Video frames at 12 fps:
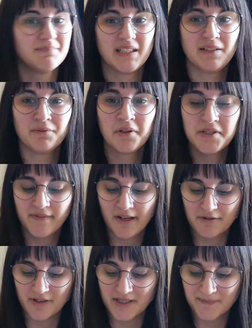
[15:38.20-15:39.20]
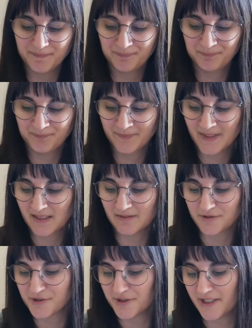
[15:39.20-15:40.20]
he will devour it
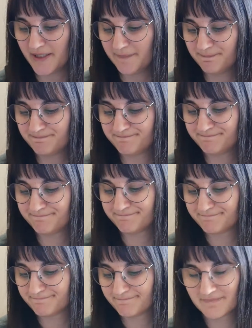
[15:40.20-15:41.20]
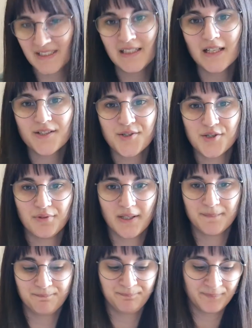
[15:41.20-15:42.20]
or try. He likes chewing.